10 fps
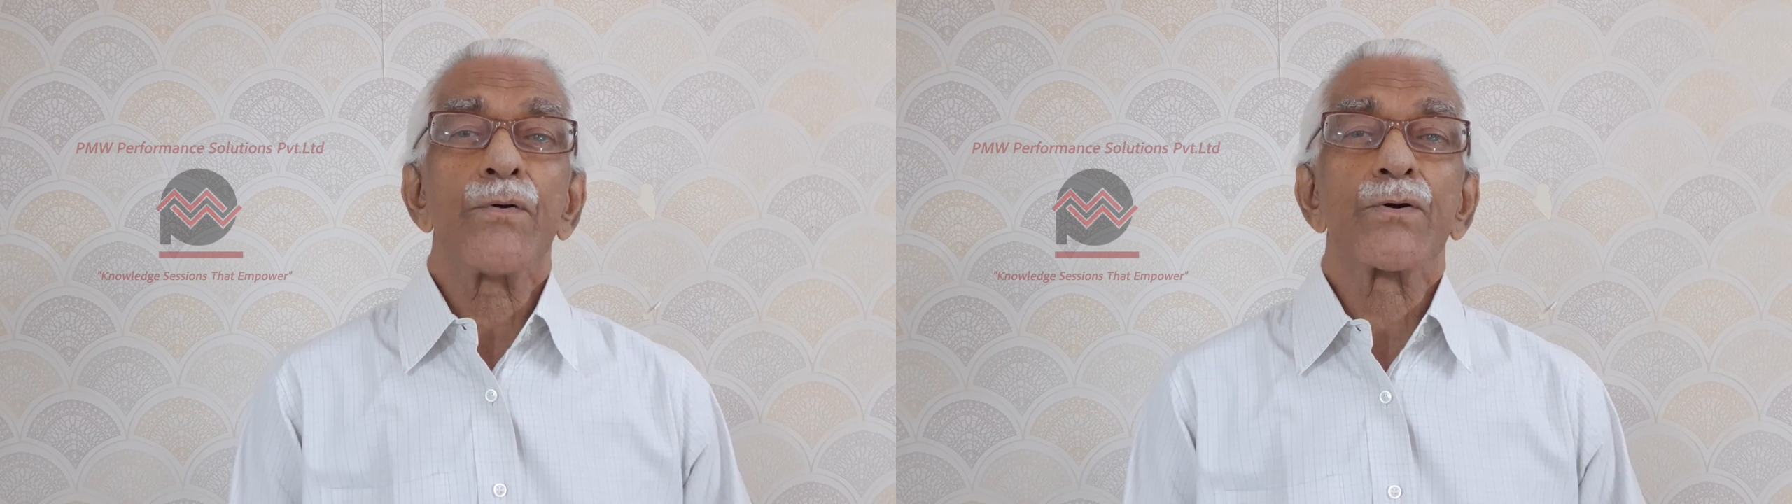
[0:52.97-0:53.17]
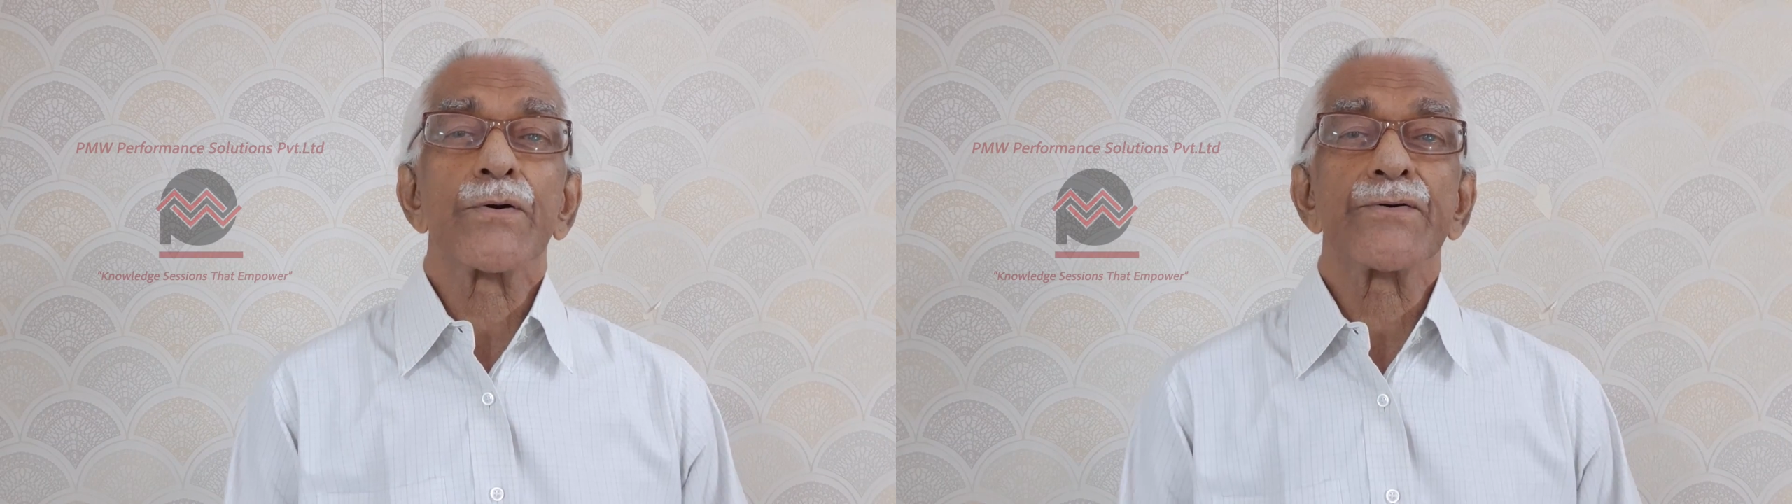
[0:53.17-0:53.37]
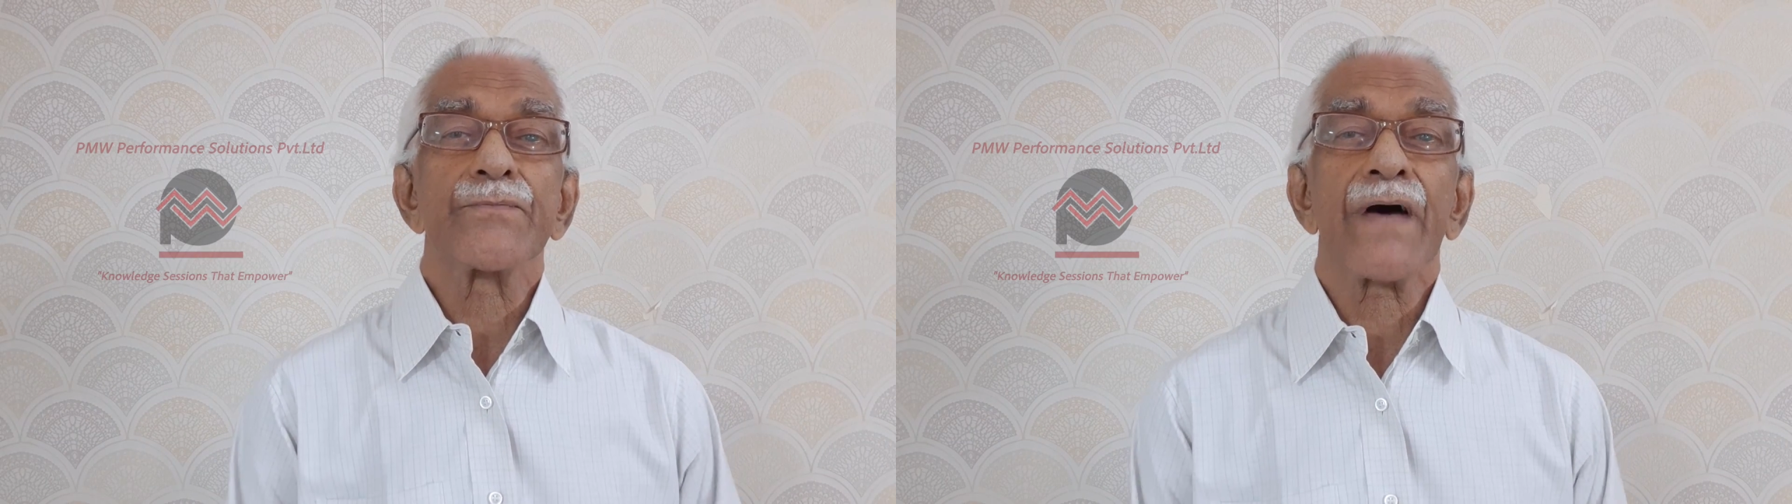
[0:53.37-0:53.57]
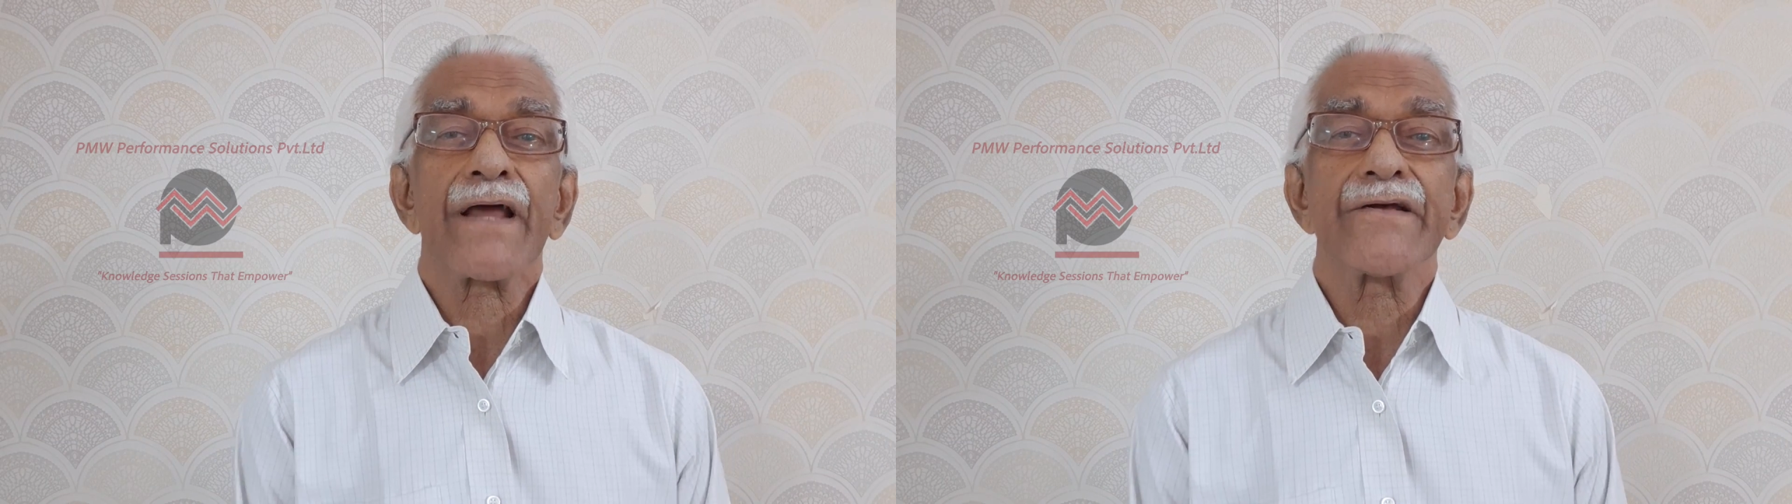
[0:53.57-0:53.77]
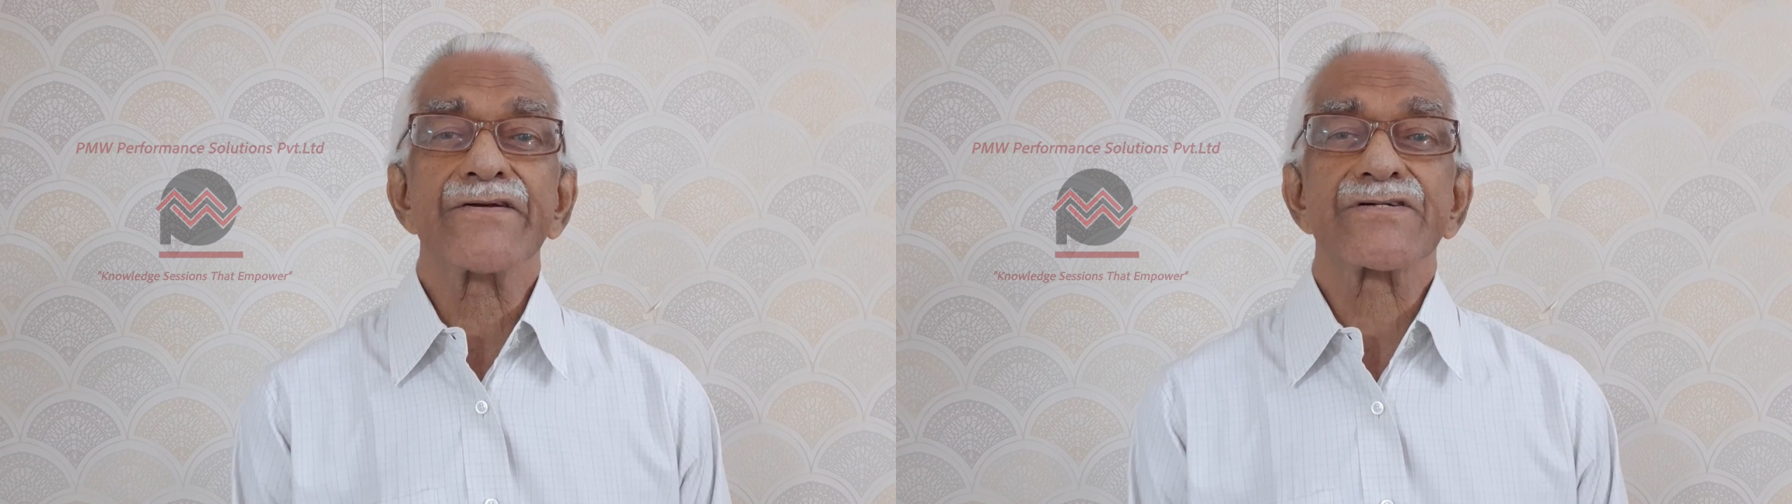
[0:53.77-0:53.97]
you're going to
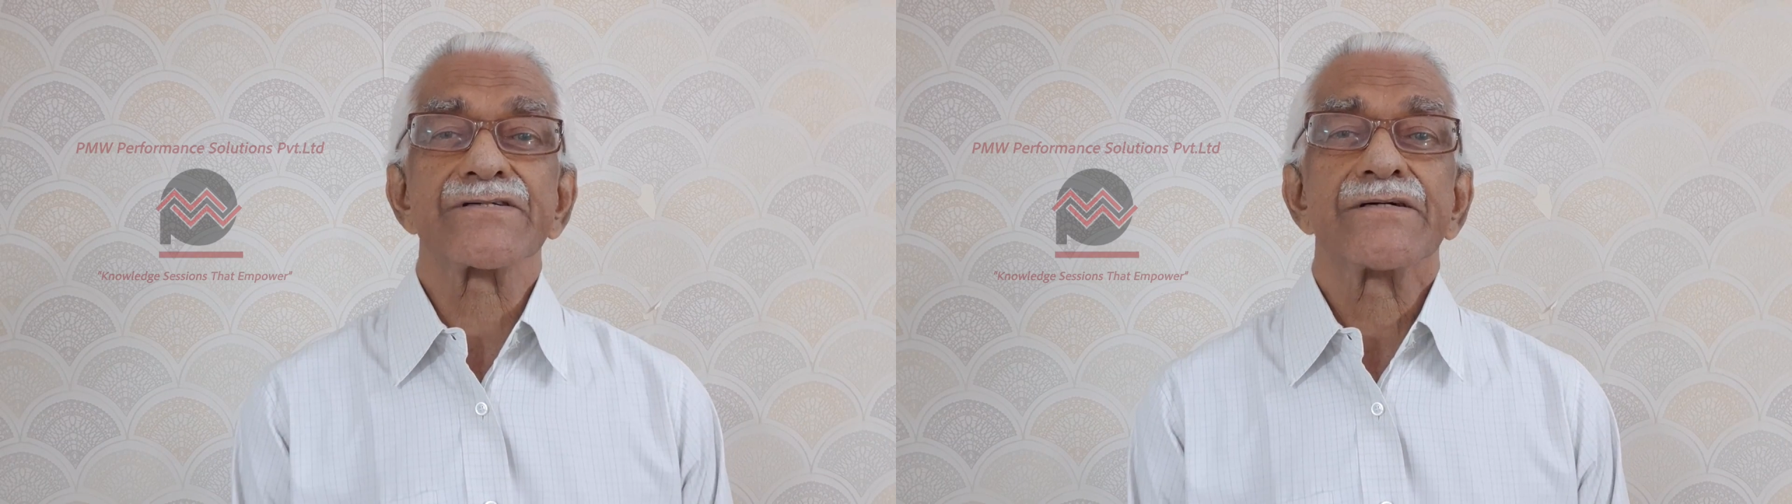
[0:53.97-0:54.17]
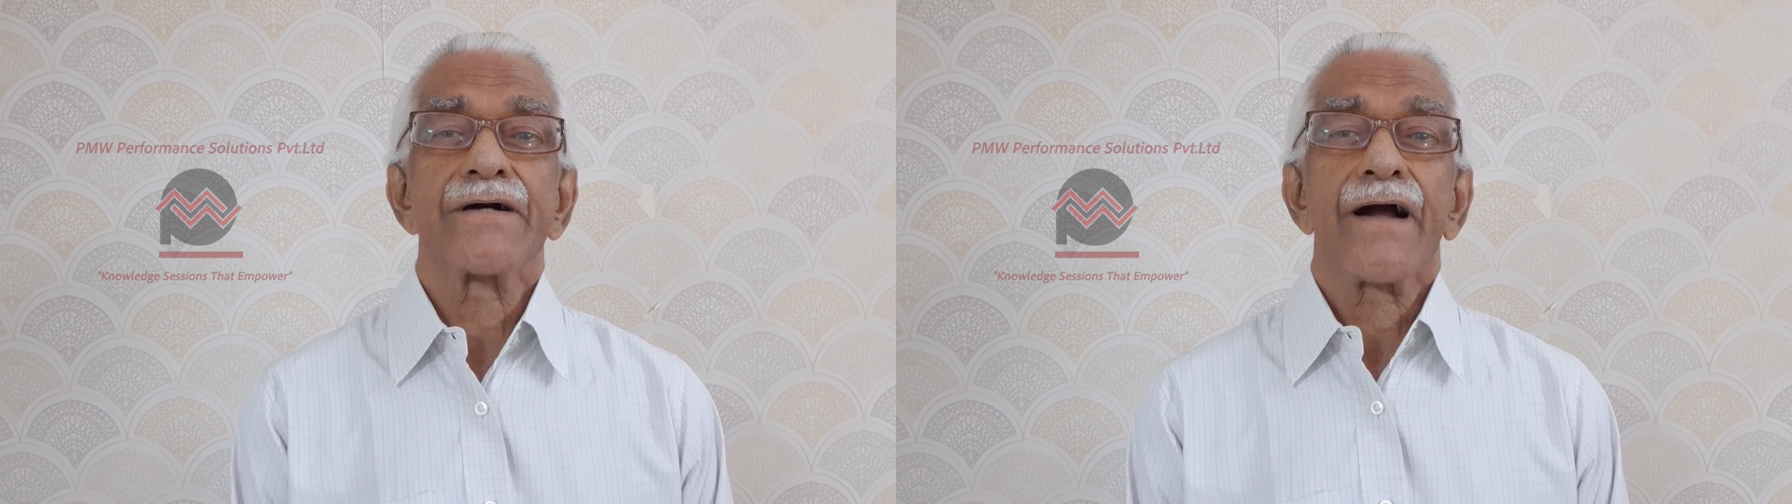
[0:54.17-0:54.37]
manage